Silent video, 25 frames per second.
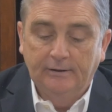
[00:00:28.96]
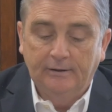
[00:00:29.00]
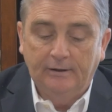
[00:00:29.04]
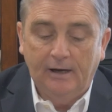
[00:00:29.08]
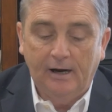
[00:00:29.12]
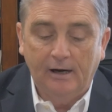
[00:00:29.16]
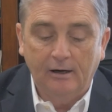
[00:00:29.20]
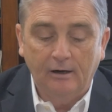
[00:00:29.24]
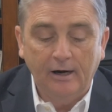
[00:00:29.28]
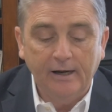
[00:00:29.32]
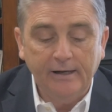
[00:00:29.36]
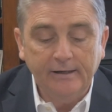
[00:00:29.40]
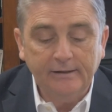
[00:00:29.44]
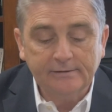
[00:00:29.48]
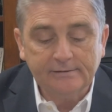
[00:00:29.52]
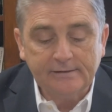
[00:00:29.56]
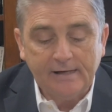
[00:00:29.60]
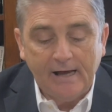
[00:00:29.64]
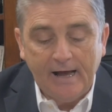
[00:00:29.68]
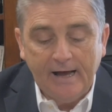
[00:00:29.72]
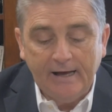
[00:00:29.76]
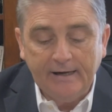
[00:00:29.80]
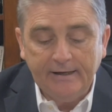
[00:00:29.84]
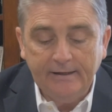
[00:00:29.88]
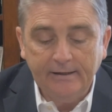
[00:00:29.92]
Our
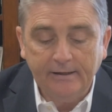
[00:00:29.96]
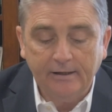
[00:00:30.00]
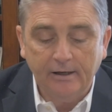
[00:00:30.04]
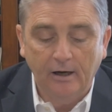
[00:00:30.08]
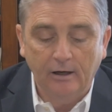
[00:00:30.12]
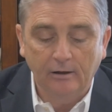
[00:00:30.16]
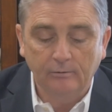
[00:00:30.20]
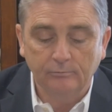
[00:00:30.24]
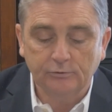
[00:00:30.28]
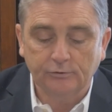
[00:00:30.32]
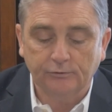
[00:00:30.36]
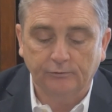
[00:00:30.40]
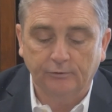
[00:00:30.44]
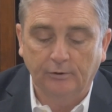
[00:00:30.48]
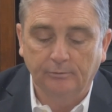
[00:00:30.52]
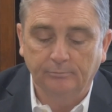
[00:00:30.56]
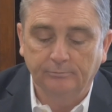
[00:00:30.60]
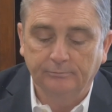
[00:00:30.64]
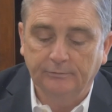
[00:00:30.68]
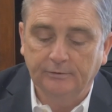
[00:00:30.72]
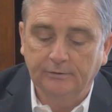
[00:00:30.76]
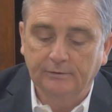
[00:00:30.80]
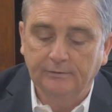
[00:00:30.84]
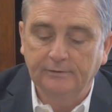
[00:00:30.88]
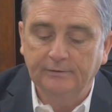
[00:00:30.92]
anxiety comes
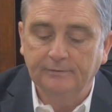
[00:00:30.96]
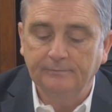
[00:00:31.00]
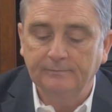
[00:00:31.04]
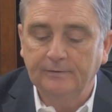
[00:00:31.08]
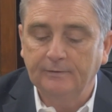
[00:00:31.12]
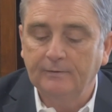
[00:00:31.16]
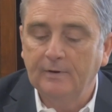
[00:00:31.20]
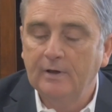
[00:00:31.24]
from